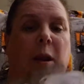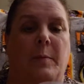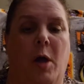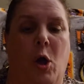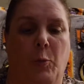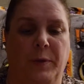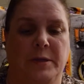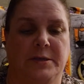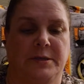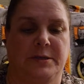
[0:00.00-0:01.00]
I'm
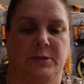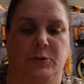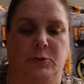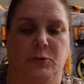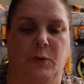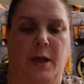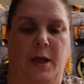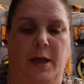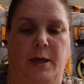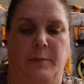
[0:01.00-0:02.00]
hoping to do
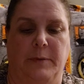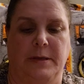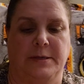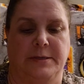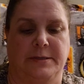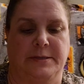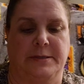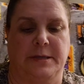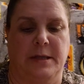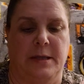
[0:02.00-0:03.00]

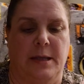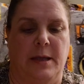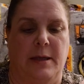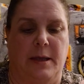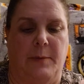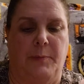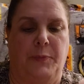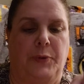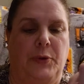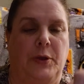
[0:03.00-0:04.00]
is
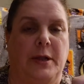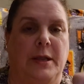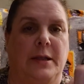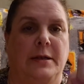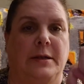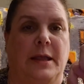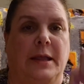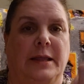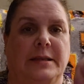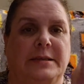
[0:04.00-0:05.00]
put in
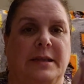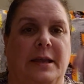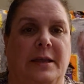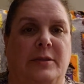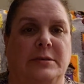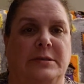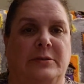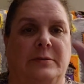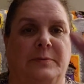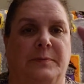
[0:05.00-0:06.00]
those
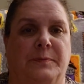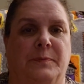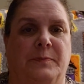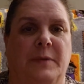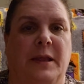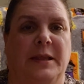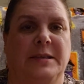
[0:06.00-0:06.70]
little LED